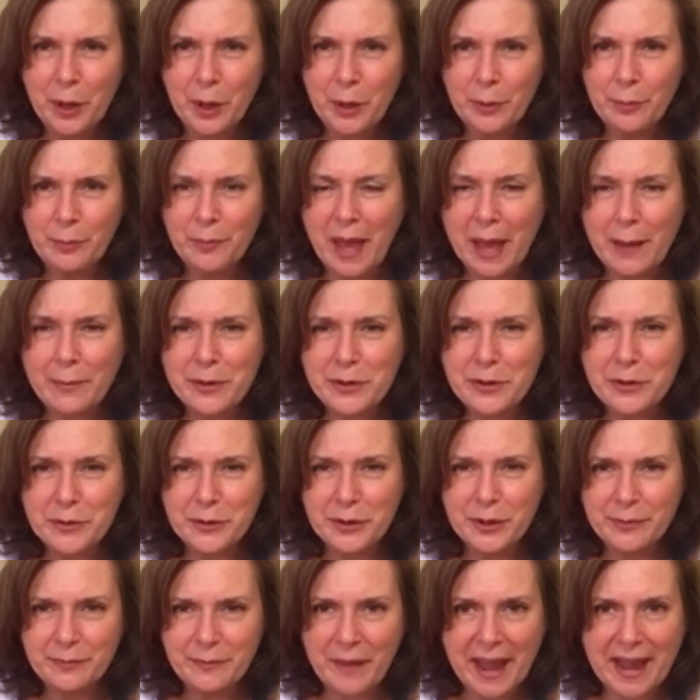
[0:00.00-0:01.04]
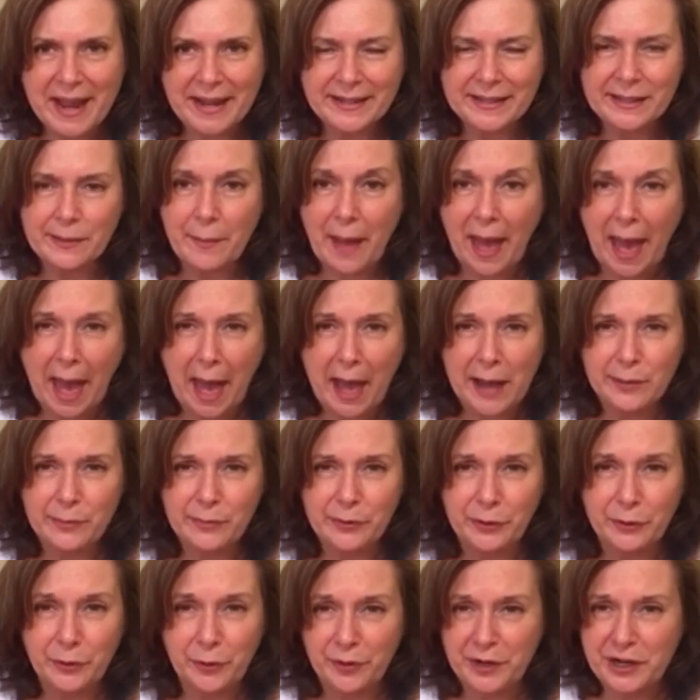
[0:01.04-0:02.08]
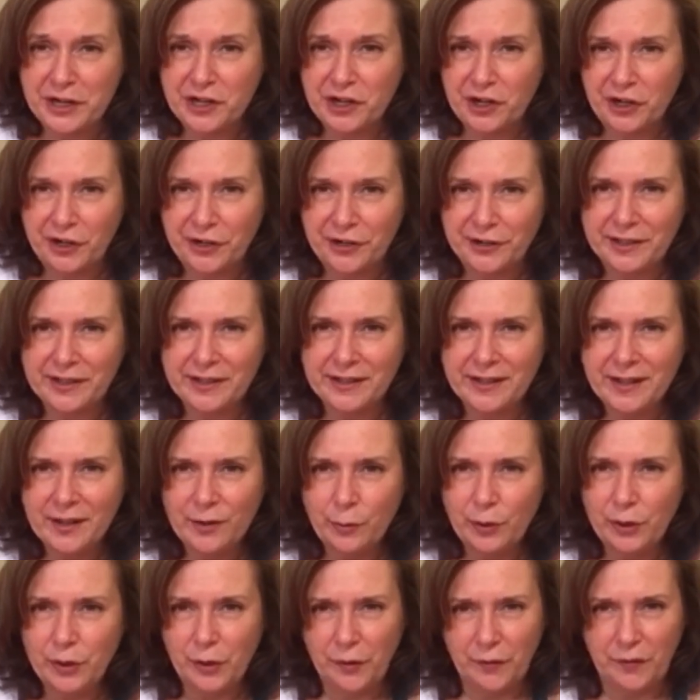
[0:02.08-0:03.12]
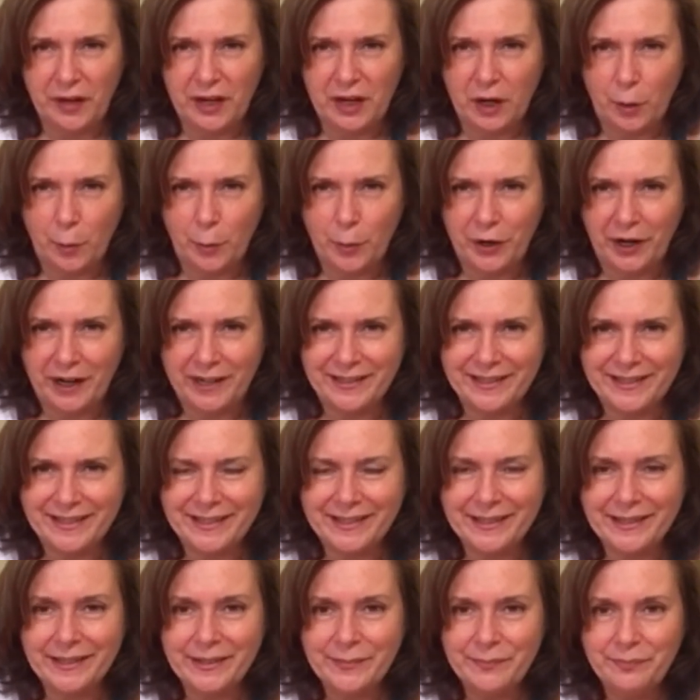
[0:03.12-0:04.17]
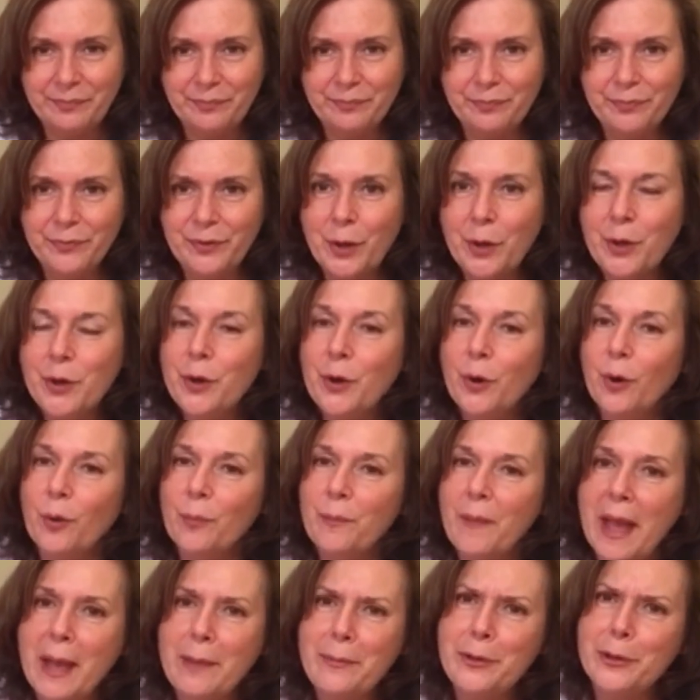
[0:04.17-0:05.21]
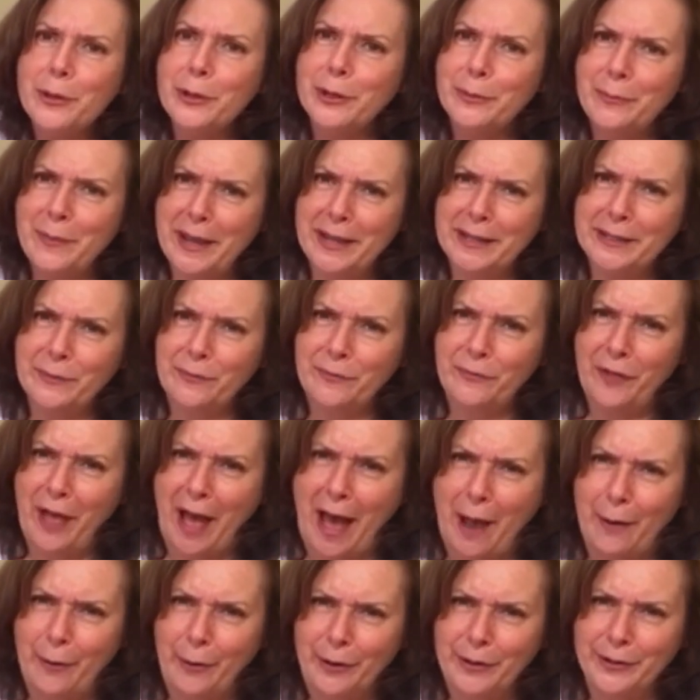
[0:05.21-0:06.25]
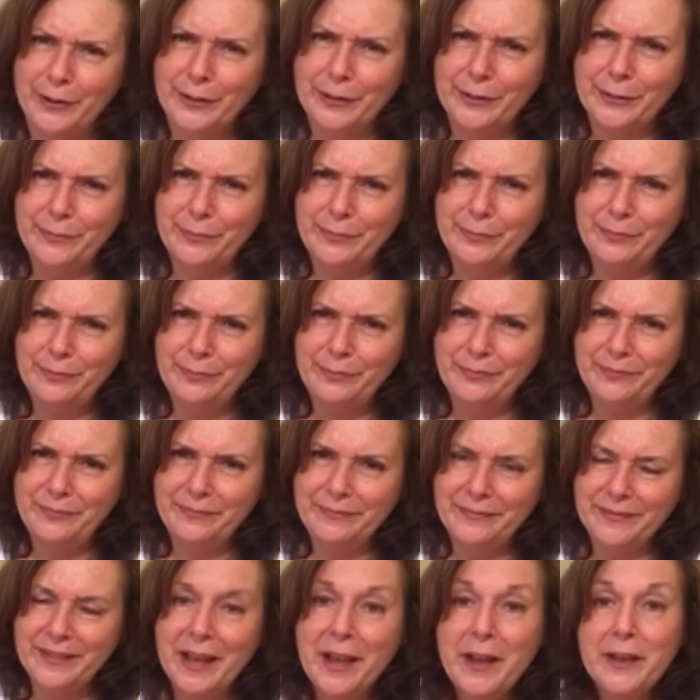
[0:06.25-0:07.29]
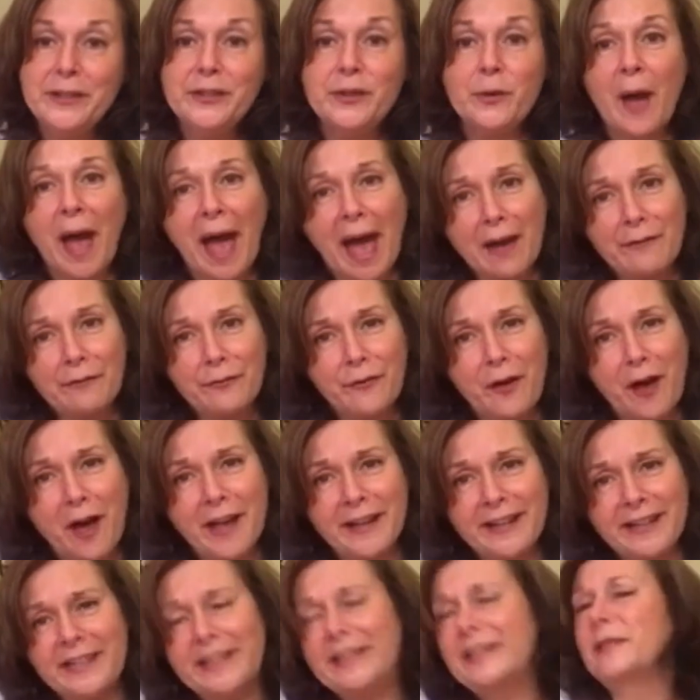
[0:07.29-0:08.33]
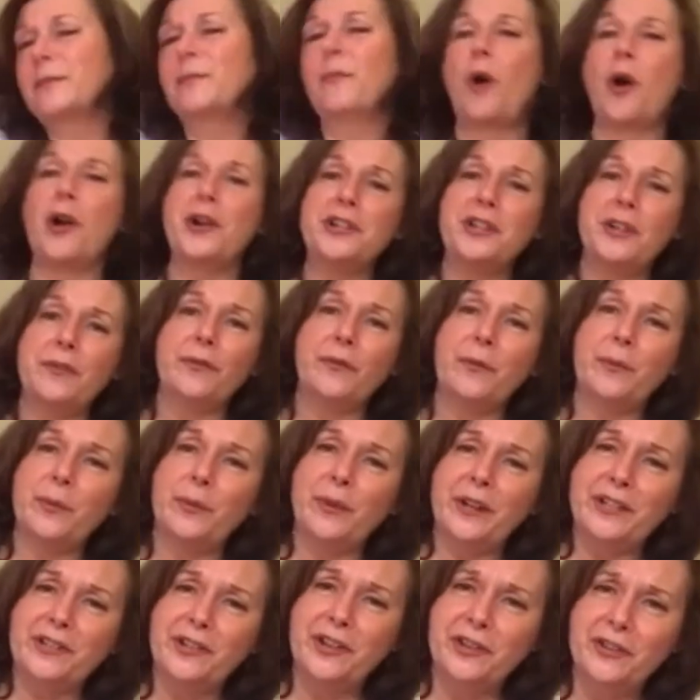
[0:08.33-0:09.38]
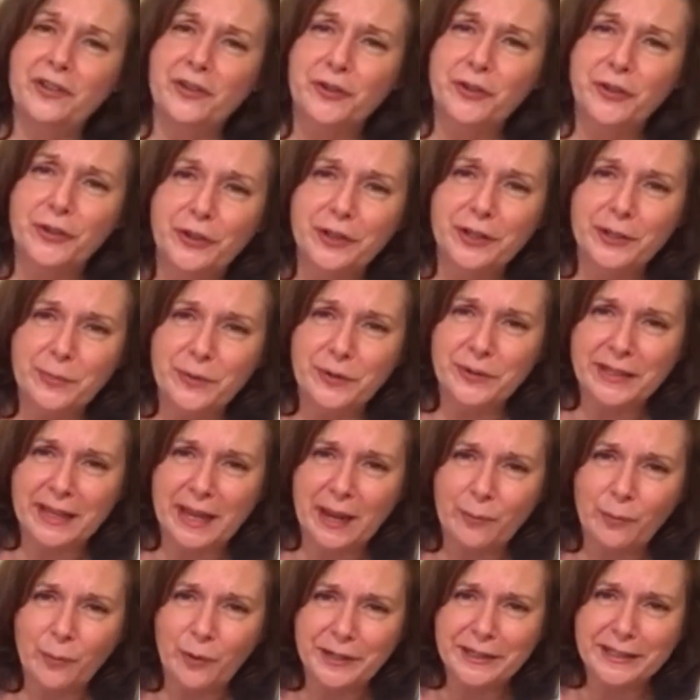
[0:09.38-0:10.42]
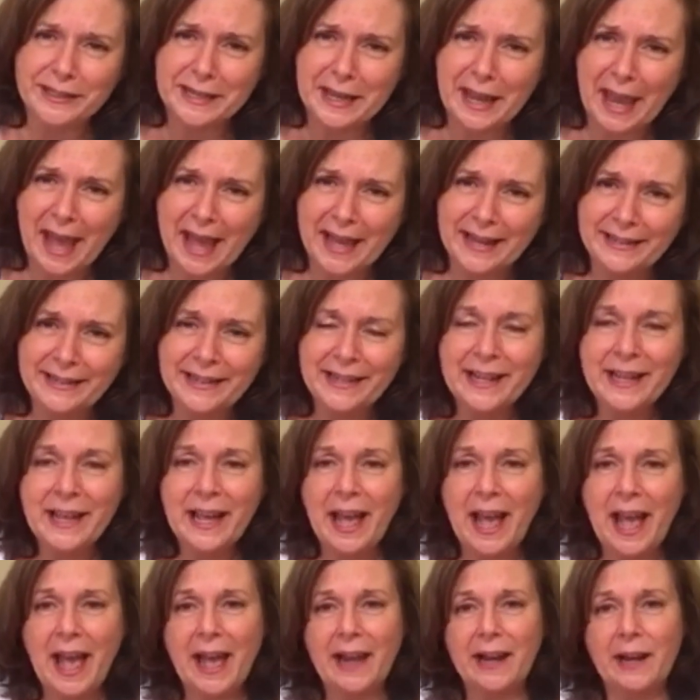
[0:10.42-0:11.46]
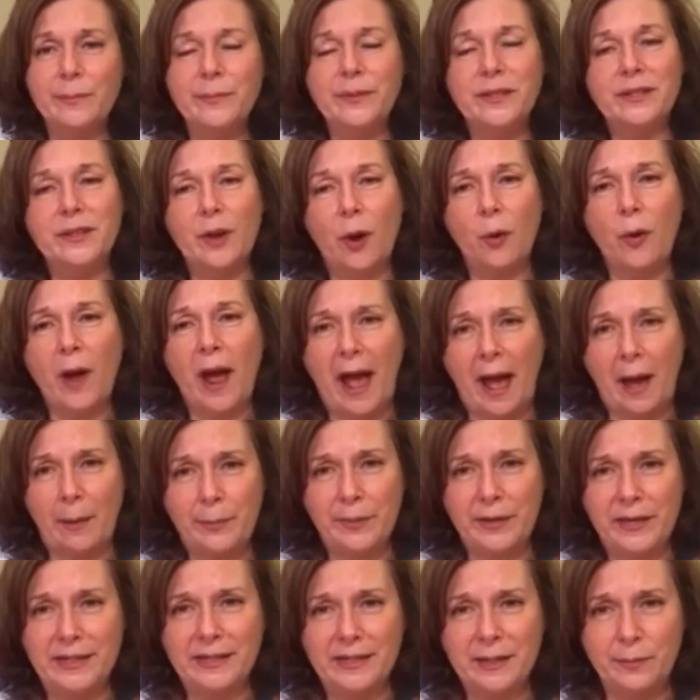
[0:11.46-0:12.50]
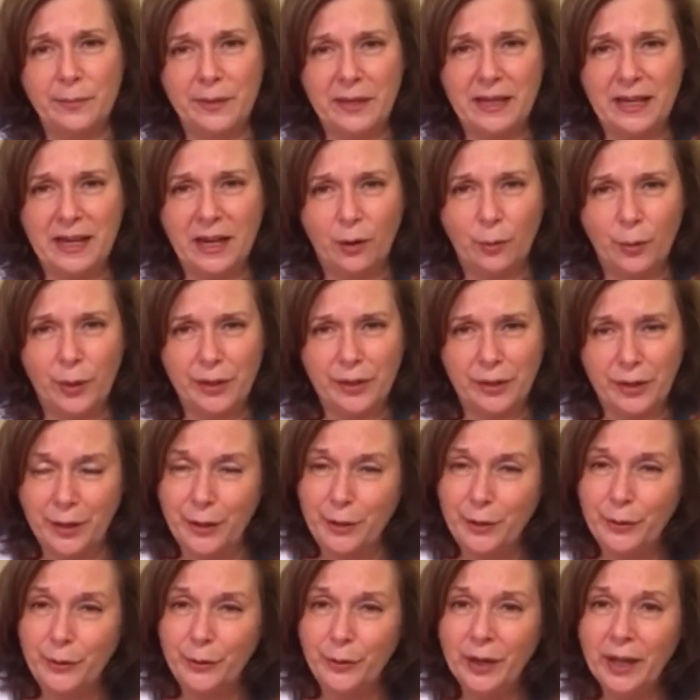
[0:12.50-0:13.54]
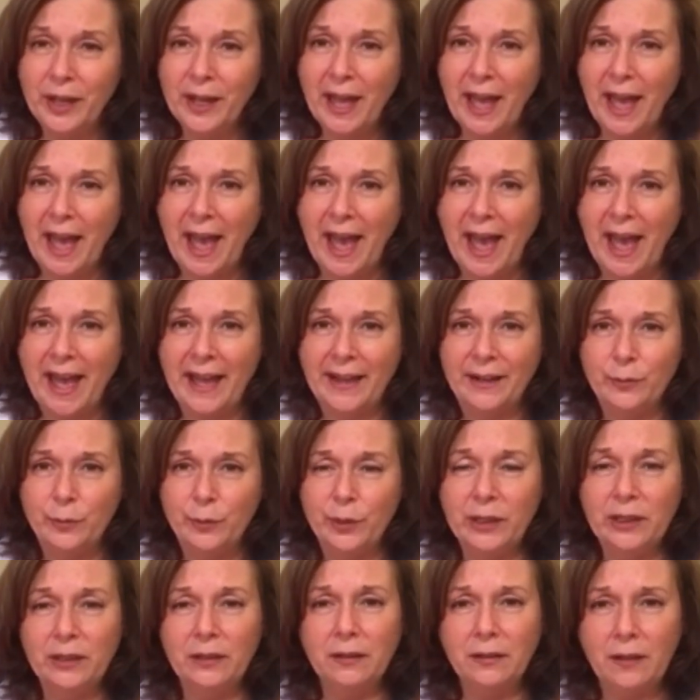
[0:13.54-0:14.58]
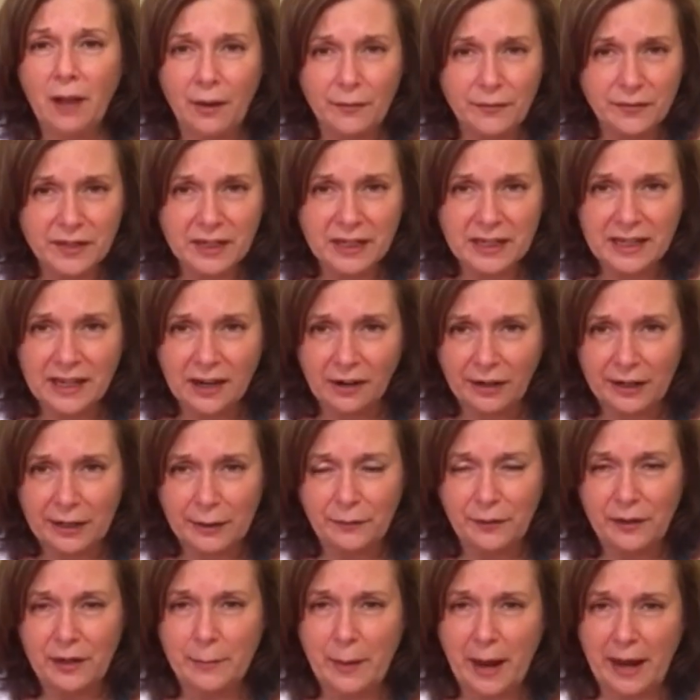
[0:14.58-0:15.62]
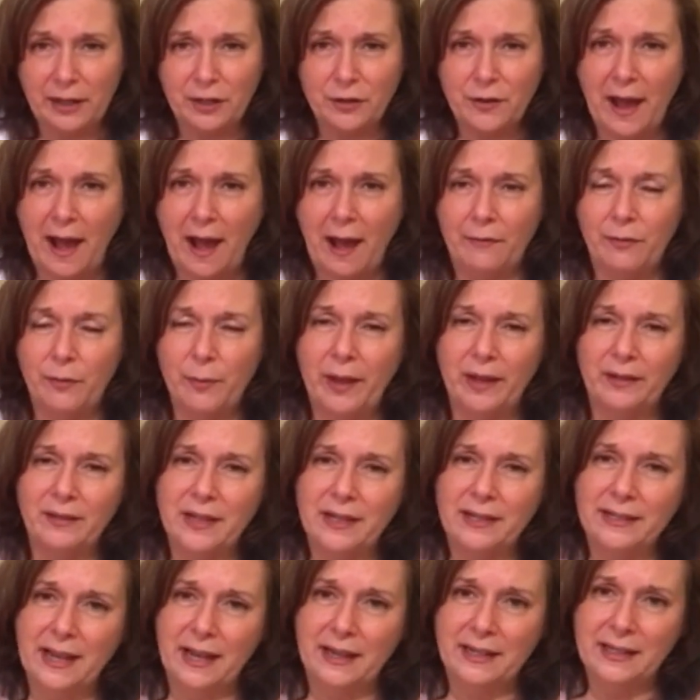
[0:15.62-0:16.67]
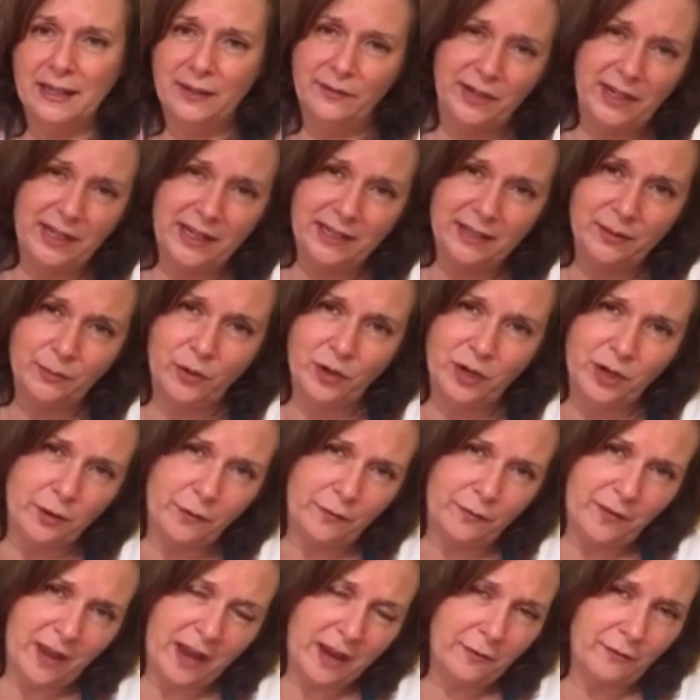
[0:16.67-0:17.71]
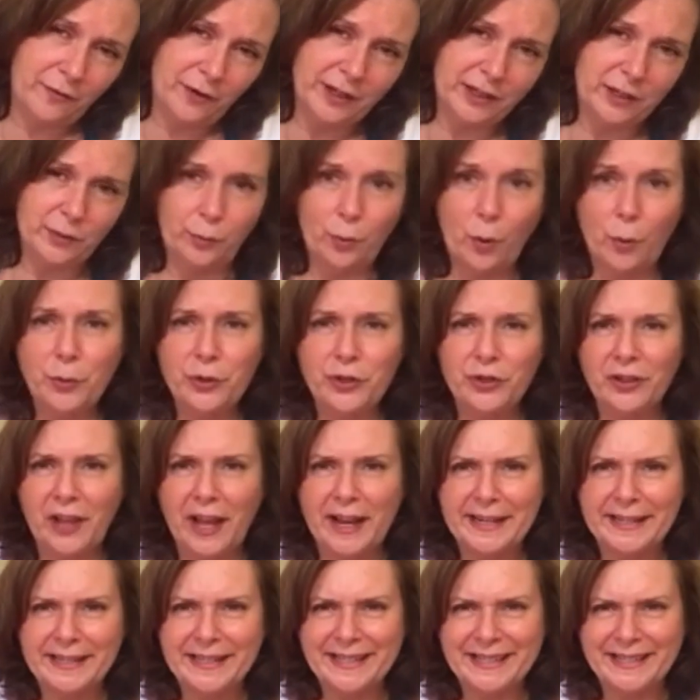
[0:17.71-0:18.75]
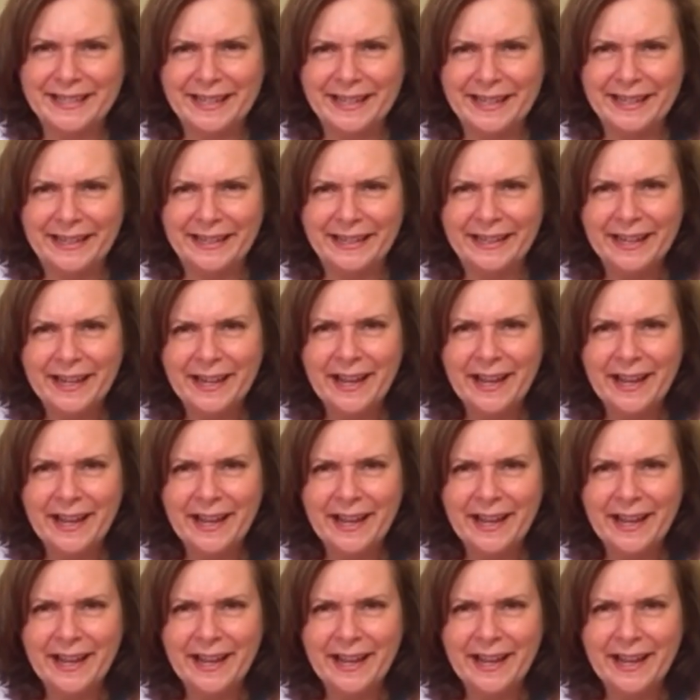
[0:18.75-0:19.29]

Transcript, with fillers: Maybe you can make some animal creatures with your fingerprints. Or maybe you can make some flowers. So have fun. It's Margie from the Westchester Children's Museum once again, and I'm so happy to be here with you. And we'd love to hear any feedback you have about these activities. What are your favorites? What would you like to see?